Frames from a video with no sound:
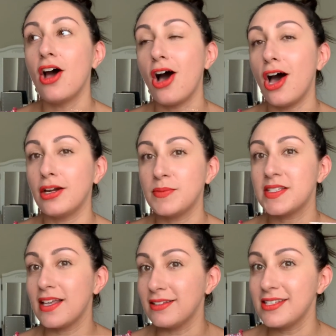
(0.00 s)
Autumn
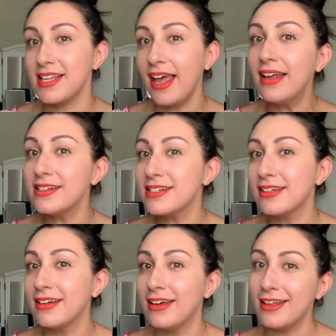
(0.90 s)
Sunset.
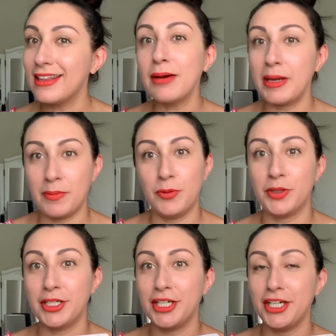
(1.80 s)
That might be
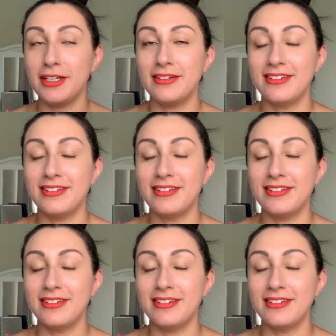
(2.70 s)
really good.